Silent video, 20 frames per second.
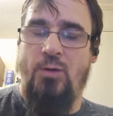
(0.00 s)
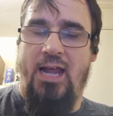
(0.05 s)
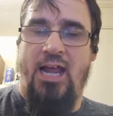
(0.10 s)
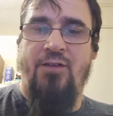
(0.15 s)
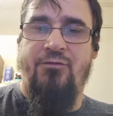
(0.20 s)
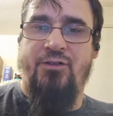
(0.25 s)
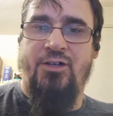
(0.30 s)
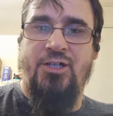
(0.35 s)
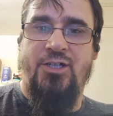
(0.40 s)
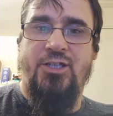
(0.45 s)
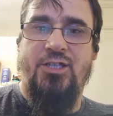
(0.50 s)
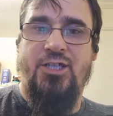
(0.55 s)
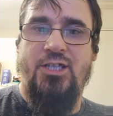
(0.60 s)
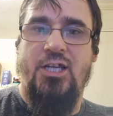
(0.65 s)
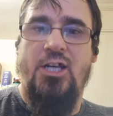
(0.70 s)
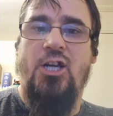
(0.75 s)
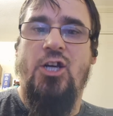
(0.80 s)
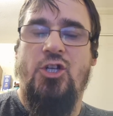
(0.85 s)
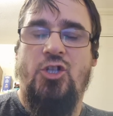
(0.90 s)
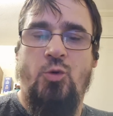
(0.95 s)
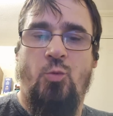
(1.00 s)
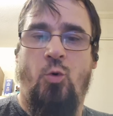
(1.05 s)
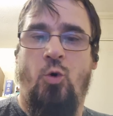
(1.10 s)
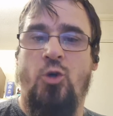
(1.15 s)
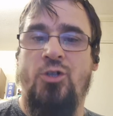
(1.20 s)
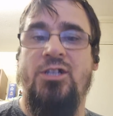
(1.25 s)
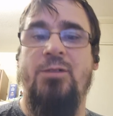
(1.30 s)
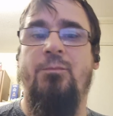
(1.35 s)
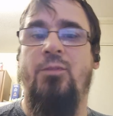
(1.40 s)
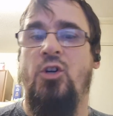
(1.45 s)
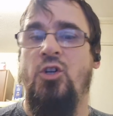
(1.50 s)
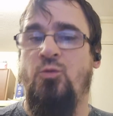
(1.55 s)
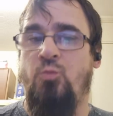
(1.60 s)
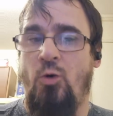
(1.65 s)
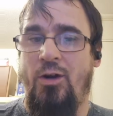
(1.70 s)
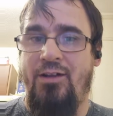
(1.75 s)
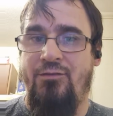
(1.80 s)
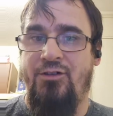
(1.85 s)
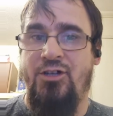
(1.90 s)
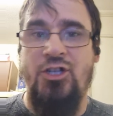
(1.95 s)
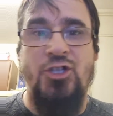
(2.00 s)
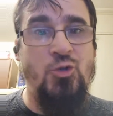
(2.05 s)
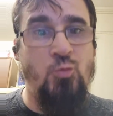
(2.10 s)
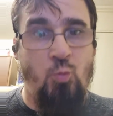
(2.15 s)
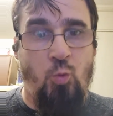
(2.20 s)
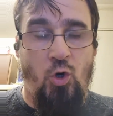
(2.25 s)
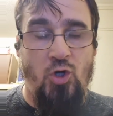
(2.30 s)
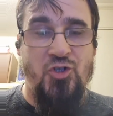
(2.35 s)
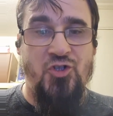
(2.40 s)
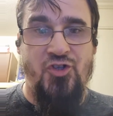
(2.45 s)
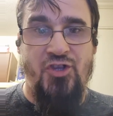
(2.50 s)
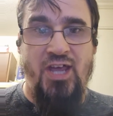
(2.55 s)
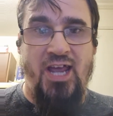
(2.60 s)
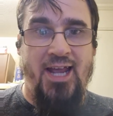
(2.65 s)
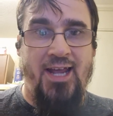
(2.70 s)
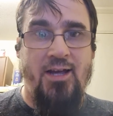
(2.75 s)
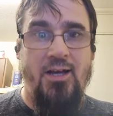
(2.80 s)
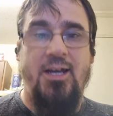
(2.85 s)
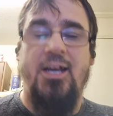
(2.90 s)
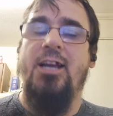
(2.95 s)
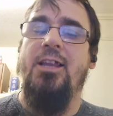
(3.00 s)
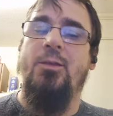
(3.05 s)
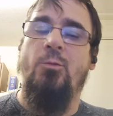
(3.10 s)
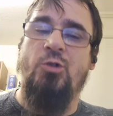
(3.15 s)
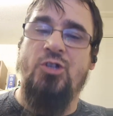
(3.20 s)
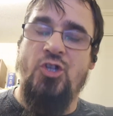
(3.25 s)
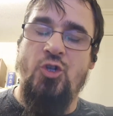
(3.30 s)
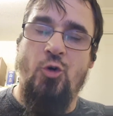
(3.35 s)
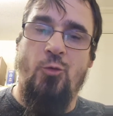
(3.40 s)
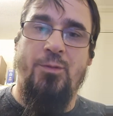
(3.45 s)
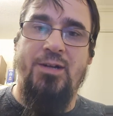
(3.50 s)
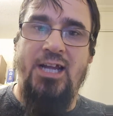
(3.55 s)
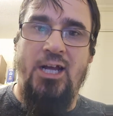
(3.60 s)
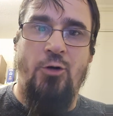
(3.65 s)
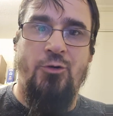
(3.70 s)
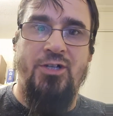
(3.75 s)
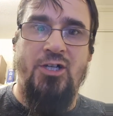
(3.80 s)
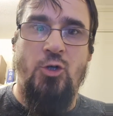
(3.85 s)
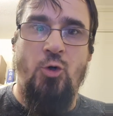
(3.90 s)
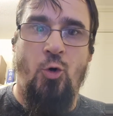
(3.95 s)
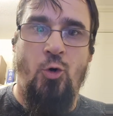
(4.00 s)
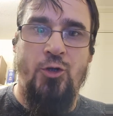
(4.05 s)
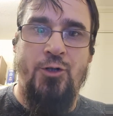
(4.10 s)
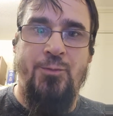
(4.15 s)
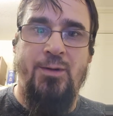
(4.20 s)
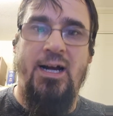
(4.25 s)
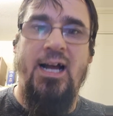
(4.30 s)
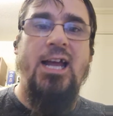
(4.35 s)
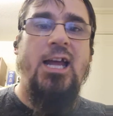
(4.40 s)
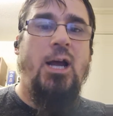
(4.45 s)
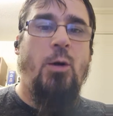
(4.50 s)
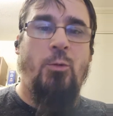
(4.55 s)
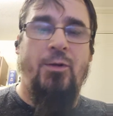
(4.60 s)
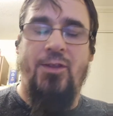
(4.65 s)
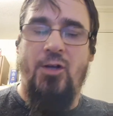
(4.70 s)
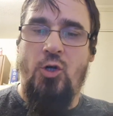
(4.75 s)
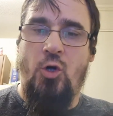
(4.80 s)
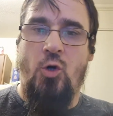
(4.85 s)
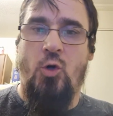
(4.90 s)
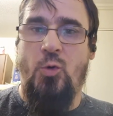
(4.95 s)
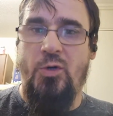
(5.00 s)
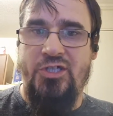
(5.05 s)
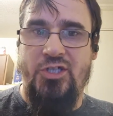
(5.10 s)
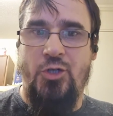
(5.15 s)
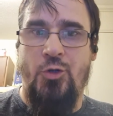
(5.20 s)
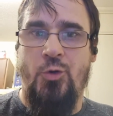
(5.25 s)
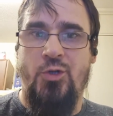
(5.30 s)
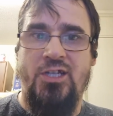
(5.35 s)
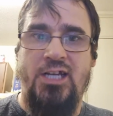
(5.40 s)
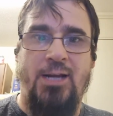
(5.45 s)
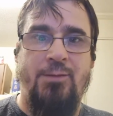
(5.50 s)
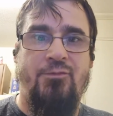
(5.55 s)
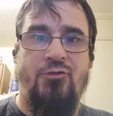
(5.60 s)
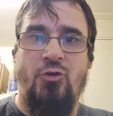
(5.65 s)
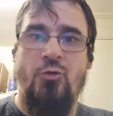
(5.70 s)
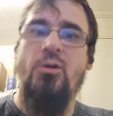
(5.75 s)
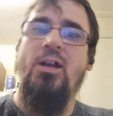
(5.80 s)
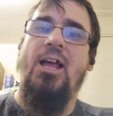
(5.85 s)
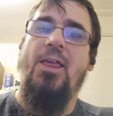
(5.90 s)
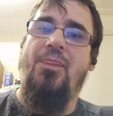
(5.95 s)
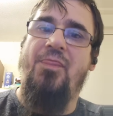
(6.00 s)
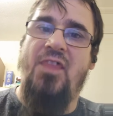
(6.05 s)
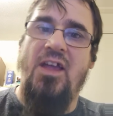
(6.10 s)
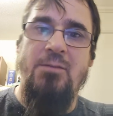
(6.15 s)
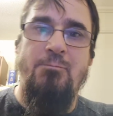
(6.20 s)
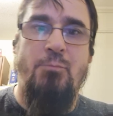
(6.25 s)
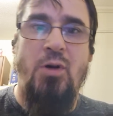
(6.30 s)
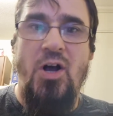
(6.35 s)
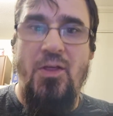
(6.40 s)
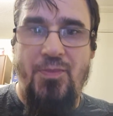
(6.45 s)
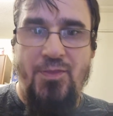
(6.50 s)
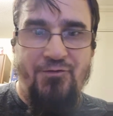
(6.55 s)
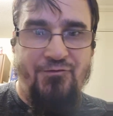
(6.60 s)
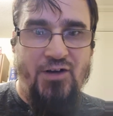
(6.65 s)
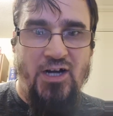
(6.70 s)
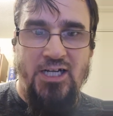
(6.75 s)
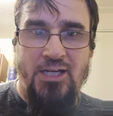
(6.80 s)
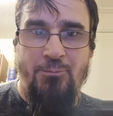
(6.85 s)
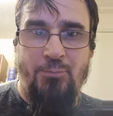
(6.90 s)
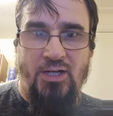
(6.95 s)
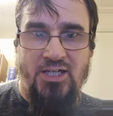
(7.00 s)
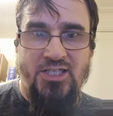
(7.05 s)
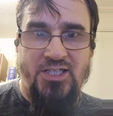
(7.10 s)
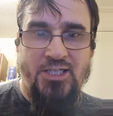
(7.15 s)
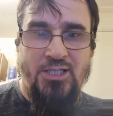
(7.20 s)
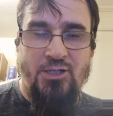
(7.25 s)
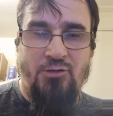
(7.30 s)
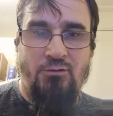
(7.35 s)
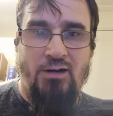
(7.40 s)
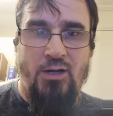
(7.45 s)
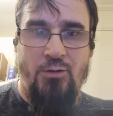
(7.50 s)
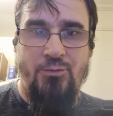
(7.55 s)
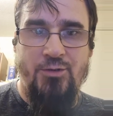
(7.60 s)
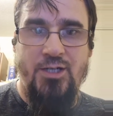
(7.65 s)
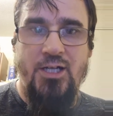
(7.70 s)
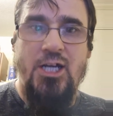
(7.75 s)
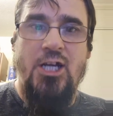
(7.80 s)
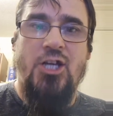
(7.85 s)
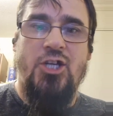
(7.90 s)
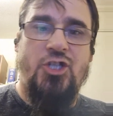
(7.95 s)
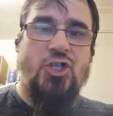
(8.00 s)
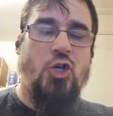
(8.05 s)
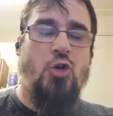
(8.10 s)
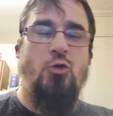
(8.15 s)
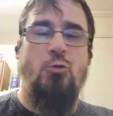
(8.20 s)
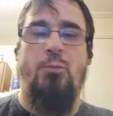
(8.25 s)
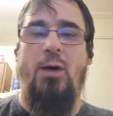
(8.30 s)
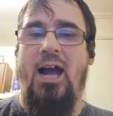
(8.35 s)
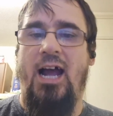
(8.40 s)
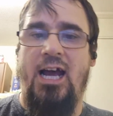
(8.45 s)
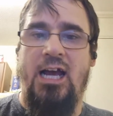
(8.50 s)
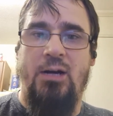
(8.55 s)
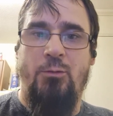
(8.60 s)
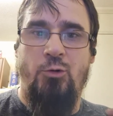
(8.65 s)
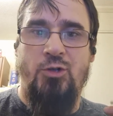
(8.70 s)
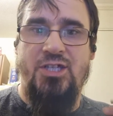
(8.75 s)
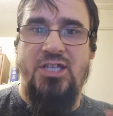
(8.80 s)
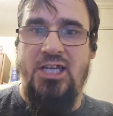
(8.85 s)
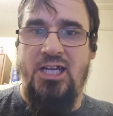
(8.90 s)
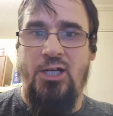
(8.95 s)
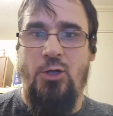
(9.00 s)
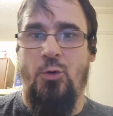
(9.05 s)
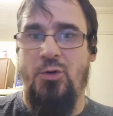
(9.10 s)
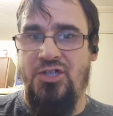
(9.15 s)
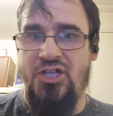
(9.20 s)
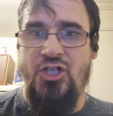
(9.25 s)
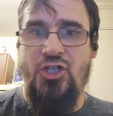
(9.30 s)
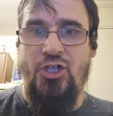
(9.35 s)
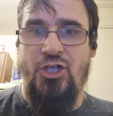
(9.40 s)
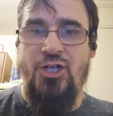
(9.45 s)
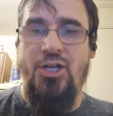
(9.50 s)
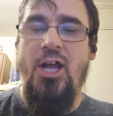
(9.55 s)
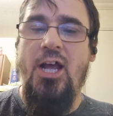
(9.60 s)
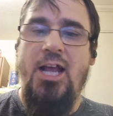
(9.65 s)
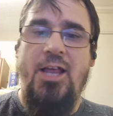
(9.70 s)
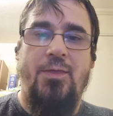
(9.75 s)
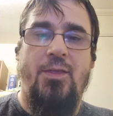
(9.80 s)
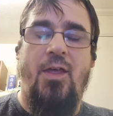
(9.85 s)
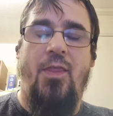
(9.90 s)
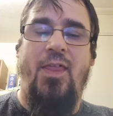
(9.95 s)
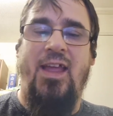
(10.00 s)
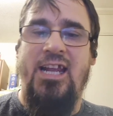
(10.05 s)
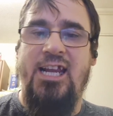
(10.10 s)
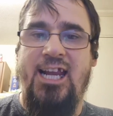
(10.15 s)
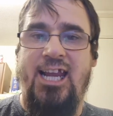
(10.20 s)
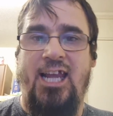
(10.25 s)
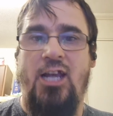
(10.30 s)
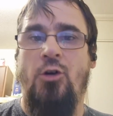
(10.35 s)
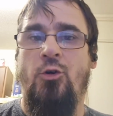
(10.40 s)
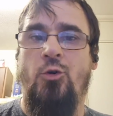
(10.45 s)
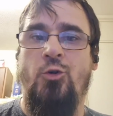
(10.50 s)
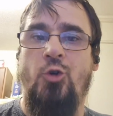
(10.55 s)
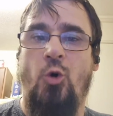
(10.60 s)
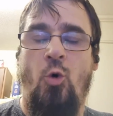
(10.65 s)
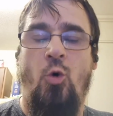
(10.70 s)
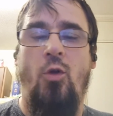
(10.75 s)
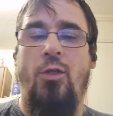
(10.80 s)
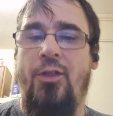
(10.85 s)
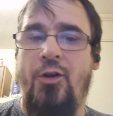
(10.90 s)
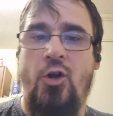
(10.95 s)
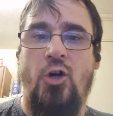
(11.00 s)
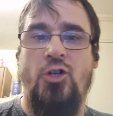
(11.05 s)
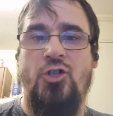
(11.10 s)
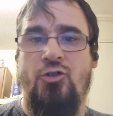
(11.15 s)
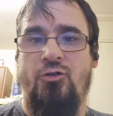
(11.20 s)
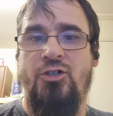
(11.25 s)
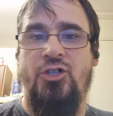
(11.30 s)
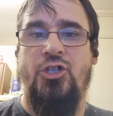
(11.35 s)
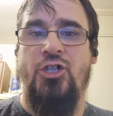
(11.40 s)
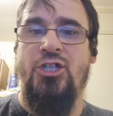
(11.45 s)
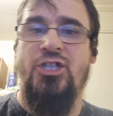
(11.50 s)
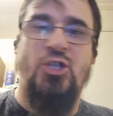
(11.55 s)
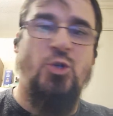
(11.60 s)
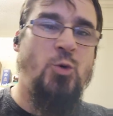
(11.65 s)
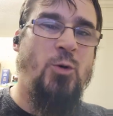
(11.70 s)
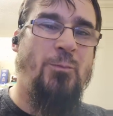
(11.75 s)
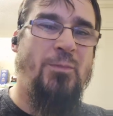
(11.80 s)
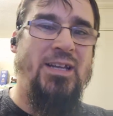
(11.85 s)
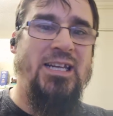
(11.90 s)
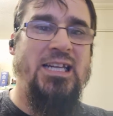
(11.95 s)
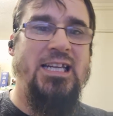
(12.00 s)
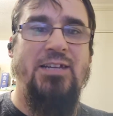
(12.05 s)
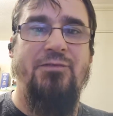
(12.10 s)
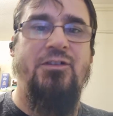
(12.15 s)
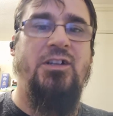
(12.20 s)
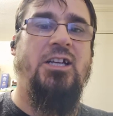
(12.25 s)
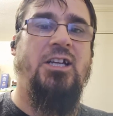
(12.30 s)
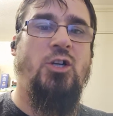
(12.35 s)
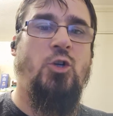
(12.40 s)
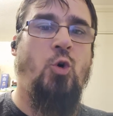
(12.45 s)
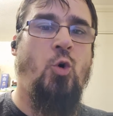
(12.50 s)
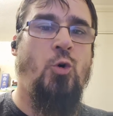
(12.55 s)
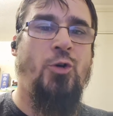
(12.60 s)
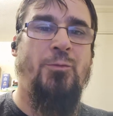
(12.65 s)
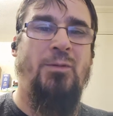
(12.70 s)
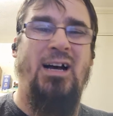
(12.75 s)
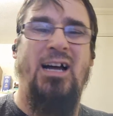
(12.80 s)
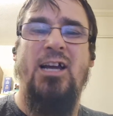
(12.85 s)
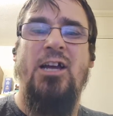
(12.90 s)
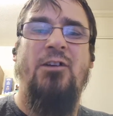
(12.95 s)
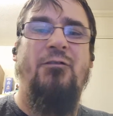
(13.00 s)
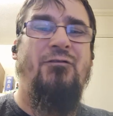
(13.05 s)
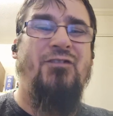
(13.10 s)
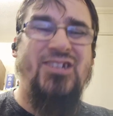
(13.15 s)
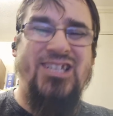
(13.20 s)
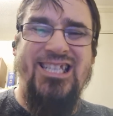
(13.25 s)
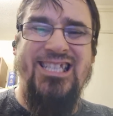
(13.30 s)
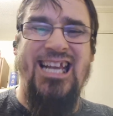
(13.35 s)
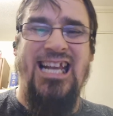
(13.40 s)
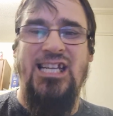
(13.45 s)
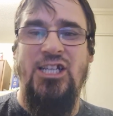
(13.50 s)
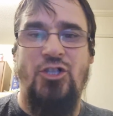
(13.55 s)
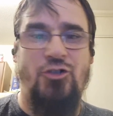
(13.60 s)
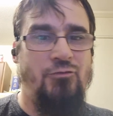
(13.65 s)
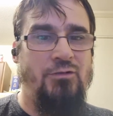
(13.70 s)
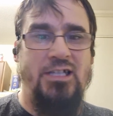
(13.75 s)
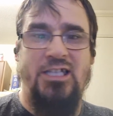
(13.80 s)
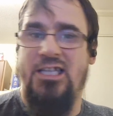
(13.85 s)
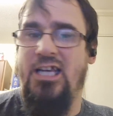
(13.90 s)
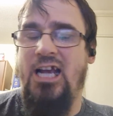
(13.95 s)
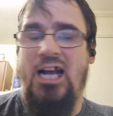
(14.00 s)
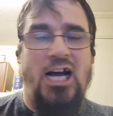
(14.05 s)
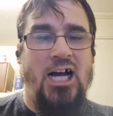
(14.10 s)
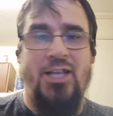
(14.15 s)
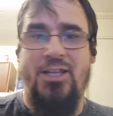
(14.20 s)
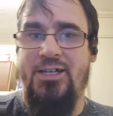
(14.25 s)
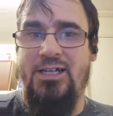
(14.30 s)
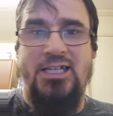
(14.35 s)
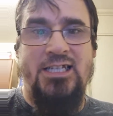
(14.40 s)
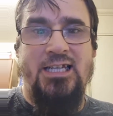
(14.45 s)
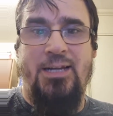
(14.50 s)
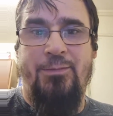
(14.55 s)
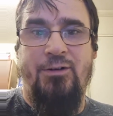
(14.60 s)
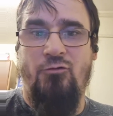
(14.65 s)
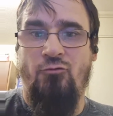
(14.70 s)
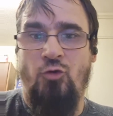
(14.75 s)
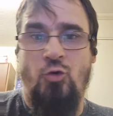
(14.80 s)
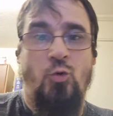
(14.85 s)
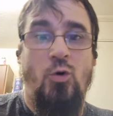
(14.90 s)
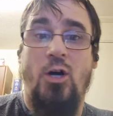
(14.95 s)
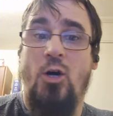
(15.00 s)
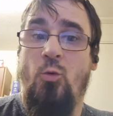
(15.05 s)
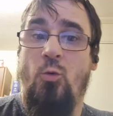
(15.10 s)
evidence towards it, because what evidence was there was normally held in Cordoba. When the conquistadors came through, they burnt the fucking place to the ground. So bad was the Inquisition that they killed Orthodox Christians who had been living in Cordoba for centuries under Islamic rule